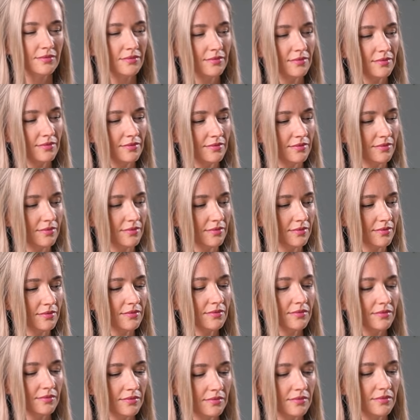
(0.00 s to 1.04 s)

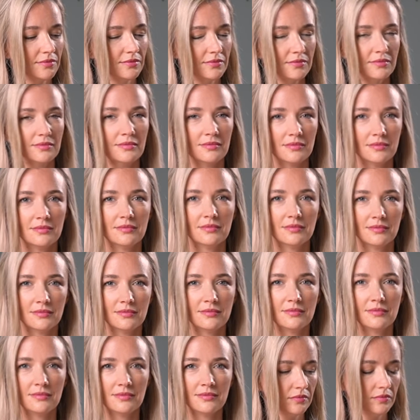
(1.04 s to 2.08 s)

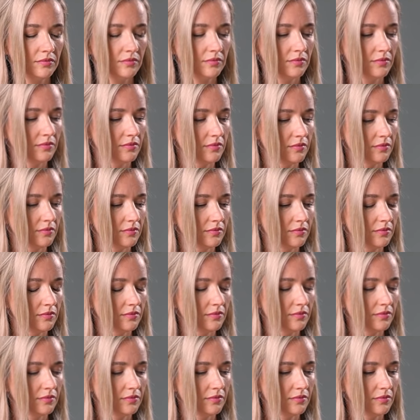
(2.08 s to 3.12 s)

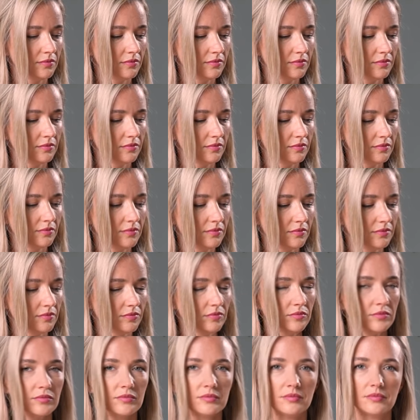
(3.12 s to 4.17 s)

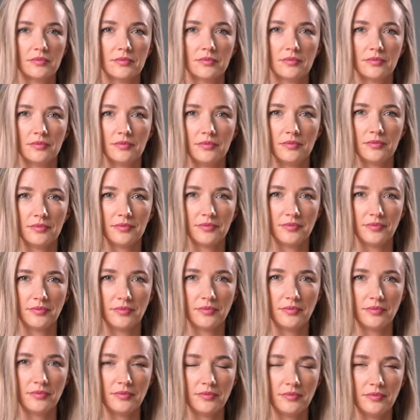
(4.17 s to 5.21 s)

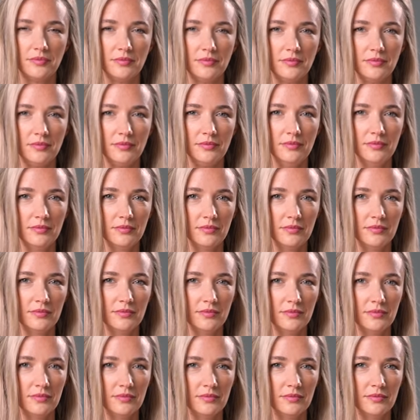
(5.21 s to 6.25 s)

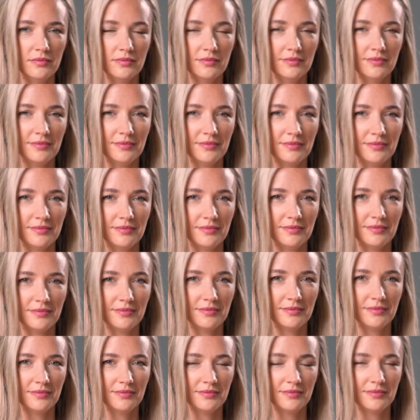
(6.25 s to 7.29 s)

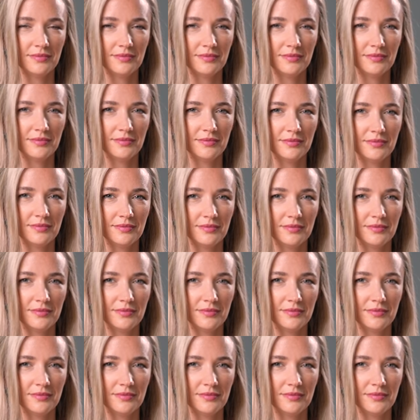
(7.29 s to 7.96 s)
No words are spoken by the person on screen.